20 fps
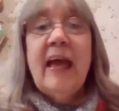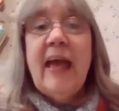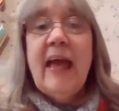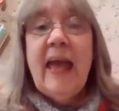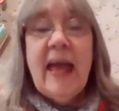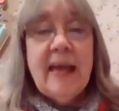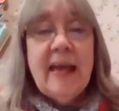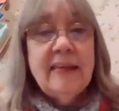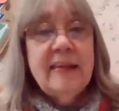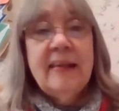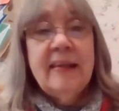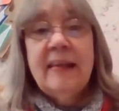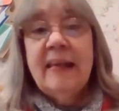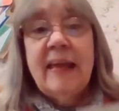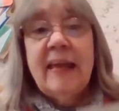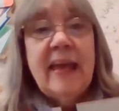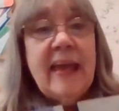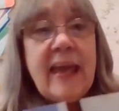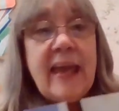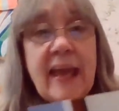And
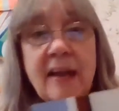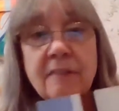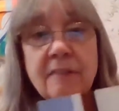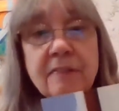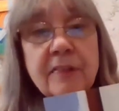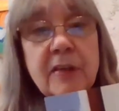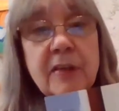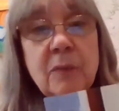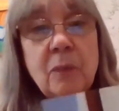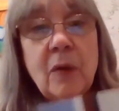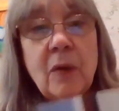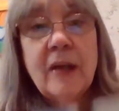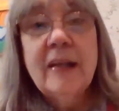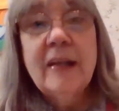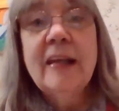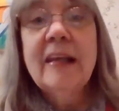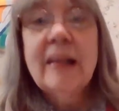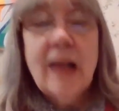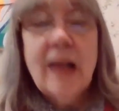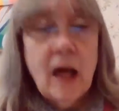
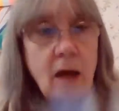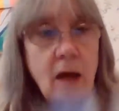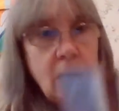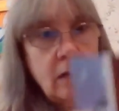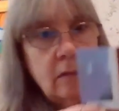everyone loved